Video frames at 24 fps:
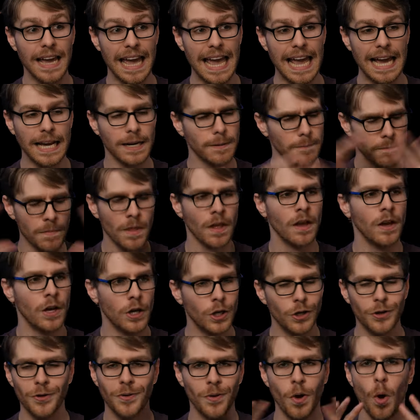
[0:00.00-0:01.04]
And
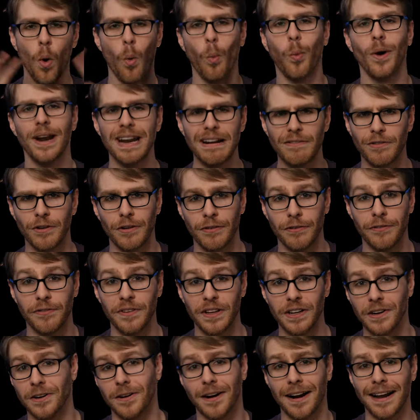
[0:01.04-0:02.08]
whatever
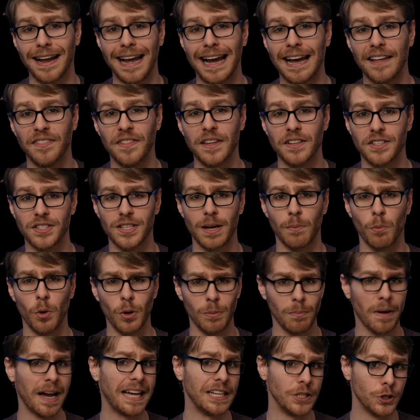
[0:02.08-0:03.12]
fear I had that
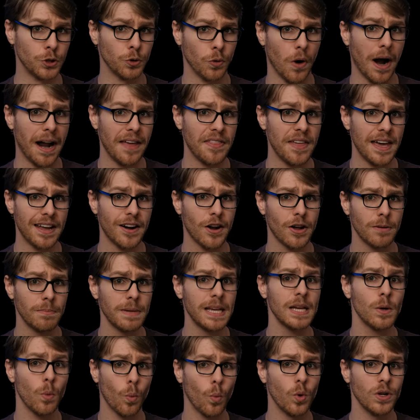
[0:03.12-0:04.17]
someone might try that on
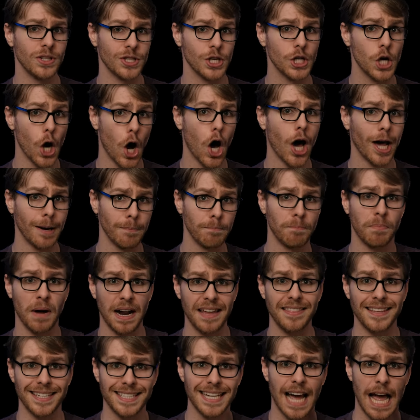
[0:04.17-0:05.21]
me was gone
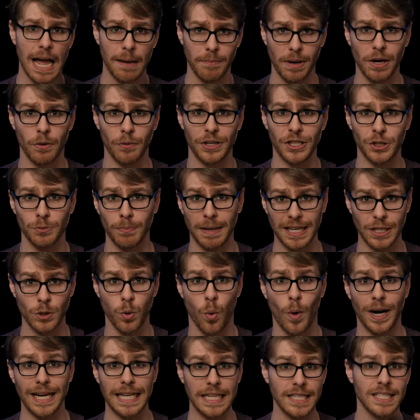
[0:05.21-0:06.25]
by the time I reached my
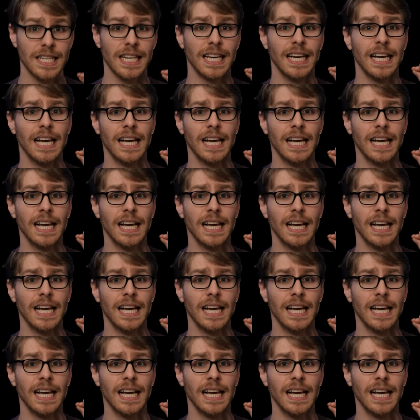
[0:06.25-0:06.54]
20s.